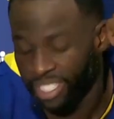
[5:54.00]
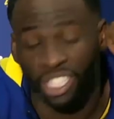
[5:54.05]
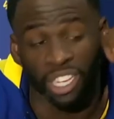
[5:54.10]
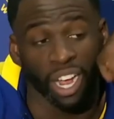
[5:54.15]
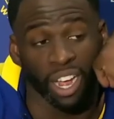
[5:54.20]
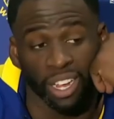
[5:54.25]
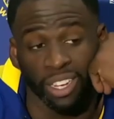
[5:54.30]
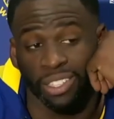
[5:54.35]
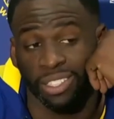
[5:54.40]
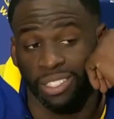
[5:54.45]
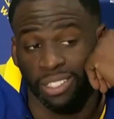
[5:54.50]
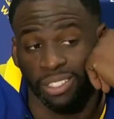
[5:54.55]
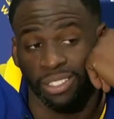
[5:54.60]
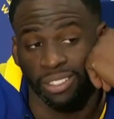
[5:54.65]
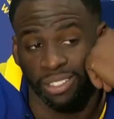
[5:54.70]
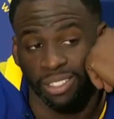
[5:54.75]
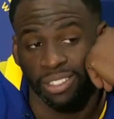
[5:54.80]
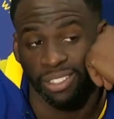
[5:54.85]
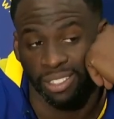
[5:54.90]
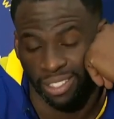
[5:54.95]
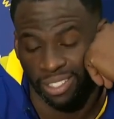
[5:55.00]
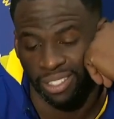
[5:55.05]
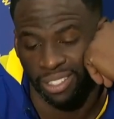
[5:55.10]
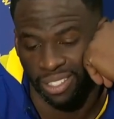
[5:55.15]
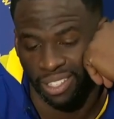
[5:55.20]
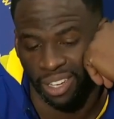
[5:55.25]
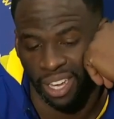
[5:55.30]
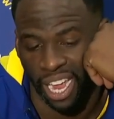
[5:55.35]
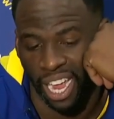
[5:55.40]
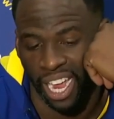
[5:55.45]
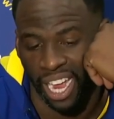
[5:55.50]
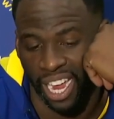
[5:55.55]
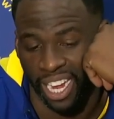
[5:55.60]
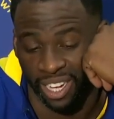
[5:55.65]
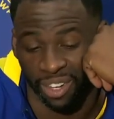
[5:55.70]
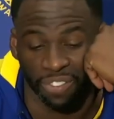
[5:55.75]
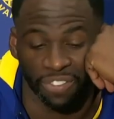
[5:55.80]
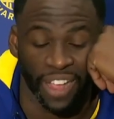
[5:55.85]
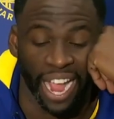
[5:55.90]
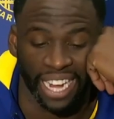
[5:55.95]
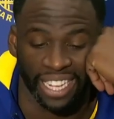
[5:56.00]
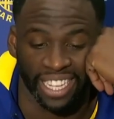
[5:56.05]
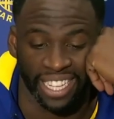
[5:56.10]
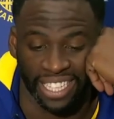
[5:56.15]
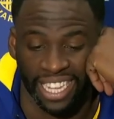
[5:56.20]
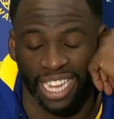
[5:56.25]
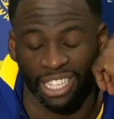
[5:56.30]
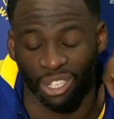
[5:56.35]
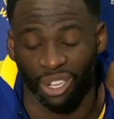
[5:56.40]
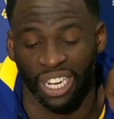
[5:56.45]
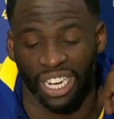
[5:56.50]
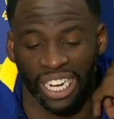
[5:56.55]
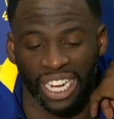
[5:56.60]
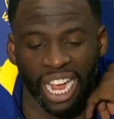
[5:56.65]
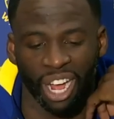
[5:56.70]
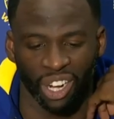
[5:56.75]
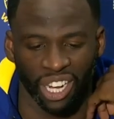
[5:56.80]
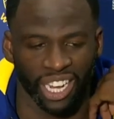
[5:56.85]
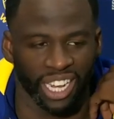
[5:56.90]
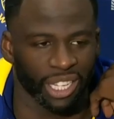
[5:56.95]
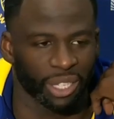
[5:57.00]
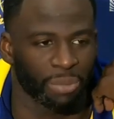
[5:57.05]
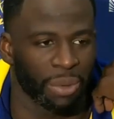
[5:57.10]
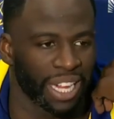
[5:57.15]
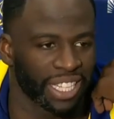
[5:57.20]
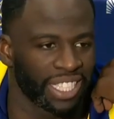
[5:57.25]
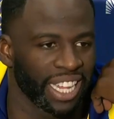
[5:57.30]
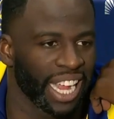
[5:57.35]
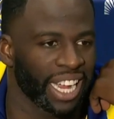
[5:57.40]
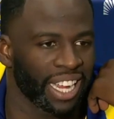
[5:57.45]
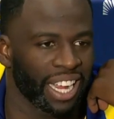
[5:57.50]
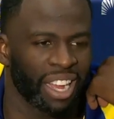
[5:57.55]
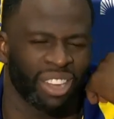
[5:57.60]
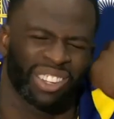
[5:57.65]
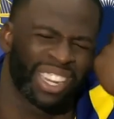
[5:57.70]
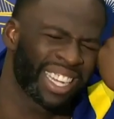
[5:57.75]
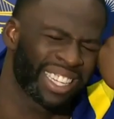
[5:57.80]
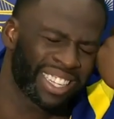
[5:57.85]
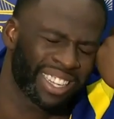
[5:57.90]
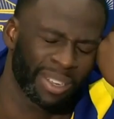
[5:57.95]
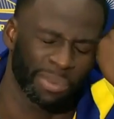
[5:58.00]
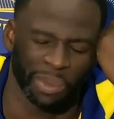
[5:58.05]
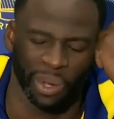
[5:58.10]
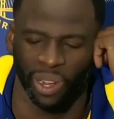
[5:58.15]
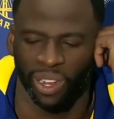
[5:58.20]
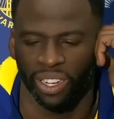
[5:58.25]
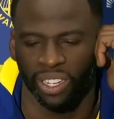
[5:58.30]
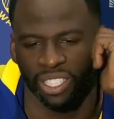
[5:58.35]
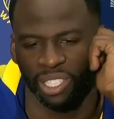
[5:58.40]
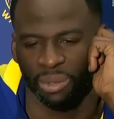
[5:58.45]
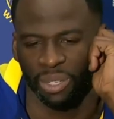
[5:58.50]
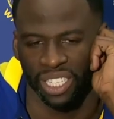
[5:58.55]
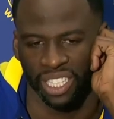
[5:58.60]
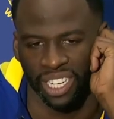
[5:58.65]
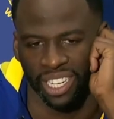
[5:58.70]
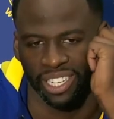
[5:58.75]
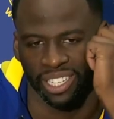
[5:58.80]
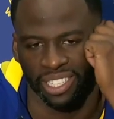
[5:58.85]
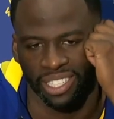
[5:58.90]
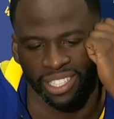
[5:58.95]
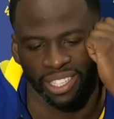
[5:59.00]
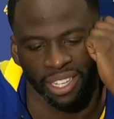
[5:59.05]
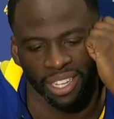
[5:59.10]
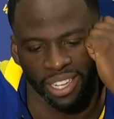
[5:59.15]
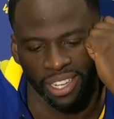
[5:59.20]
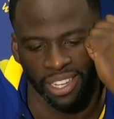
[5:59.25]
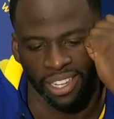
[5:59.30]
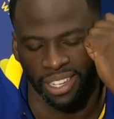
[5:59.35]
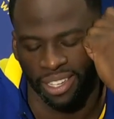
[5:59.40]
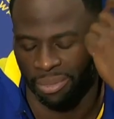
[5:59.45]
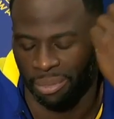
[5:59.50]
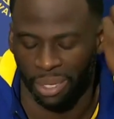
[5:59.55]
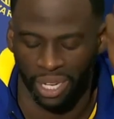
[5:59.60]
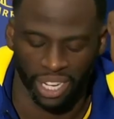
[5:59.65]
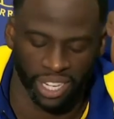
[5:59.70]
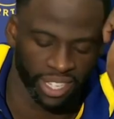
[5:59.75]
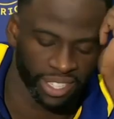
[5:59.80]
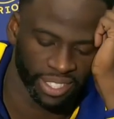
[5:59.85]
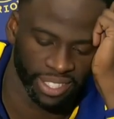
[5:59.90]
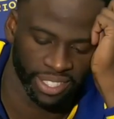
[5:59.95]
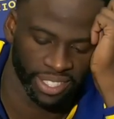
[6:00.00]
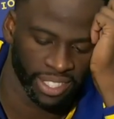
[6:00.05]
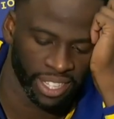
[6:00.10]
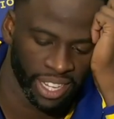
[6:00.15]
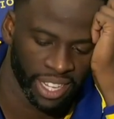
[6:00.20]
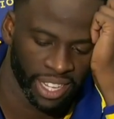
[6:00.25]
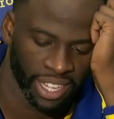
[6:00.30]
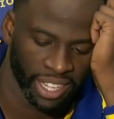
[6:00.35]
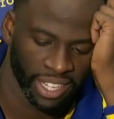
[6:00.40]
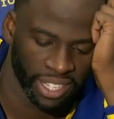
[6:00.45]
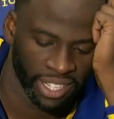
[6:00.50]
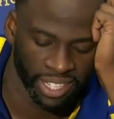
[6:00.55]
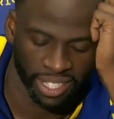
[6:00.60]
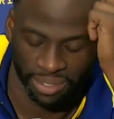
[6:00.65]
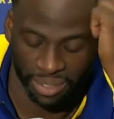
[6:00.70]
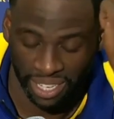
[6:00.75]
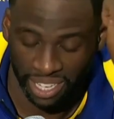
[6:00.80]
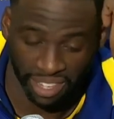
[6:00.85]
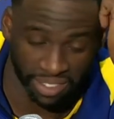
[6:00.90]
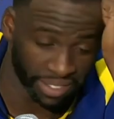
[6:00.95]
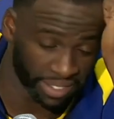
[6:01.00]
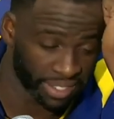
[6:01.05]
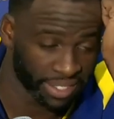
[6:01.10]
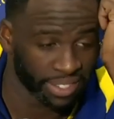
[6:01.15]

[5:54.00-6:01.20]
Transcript: sucks. And the fact that that's going to count against my tech count, like, come on. It's ridiculous. But, whatever.